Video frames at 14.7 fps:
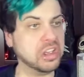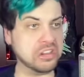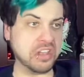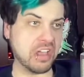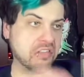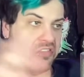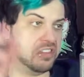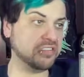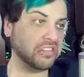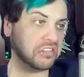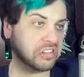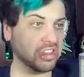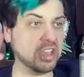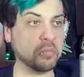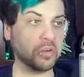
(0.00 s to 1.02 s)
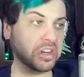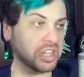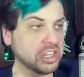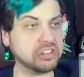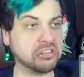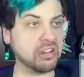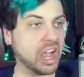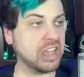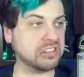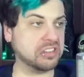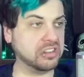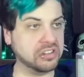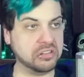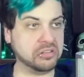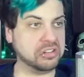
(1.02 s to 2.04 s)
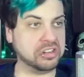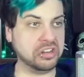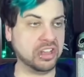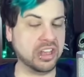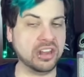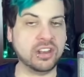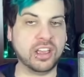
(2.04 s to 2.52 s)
yet this is him when he tries to do shit.